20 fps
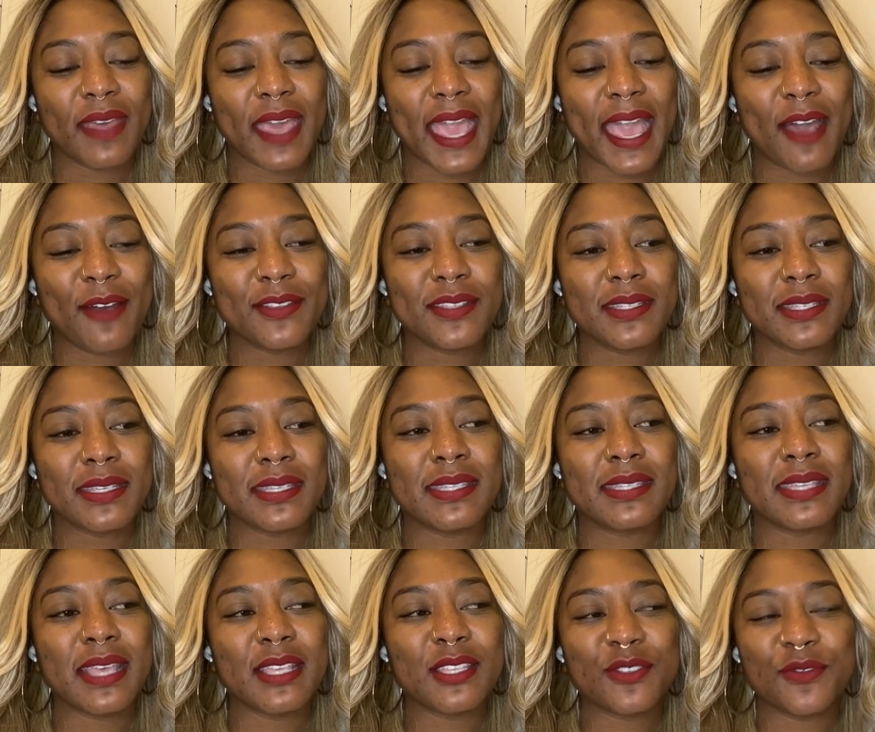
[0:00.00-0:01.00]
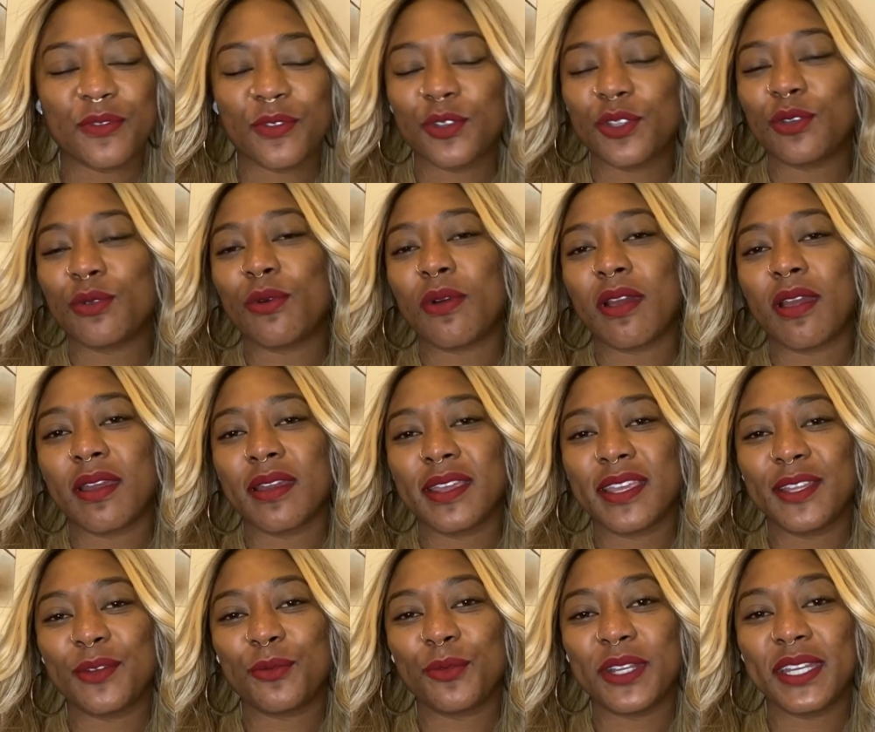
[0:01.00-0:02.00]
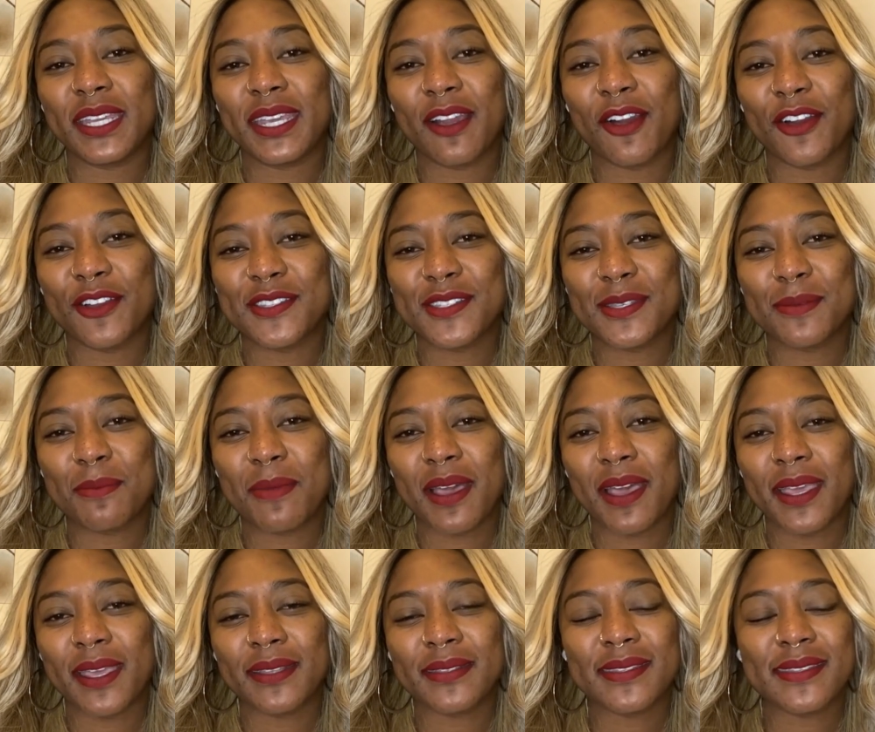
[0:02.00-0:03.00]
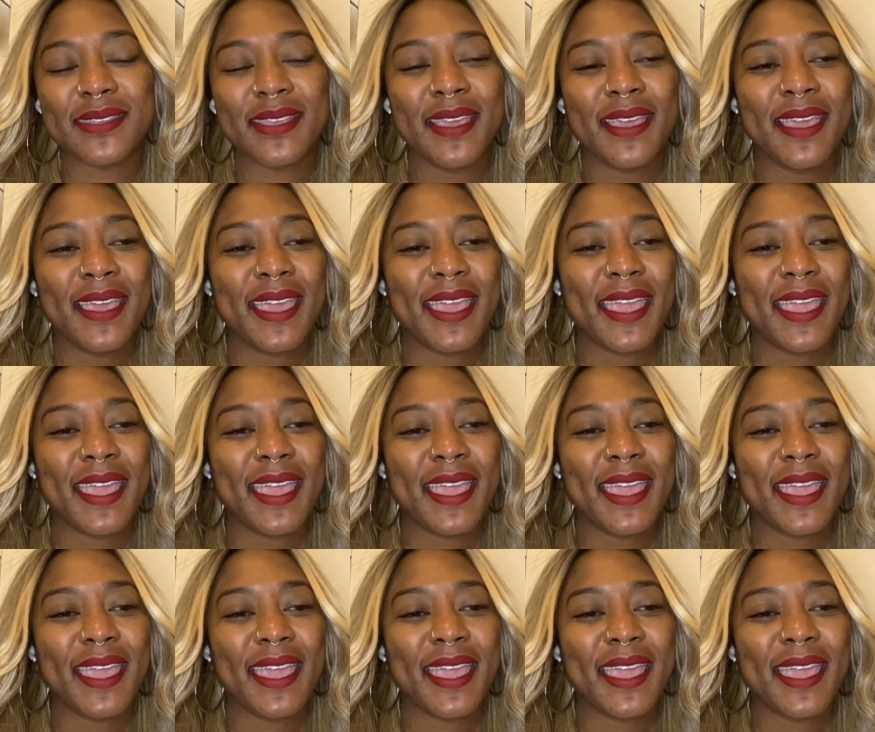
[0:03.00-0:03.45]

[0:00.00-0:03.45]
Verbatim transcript: how successful you are in winning hearts and minds.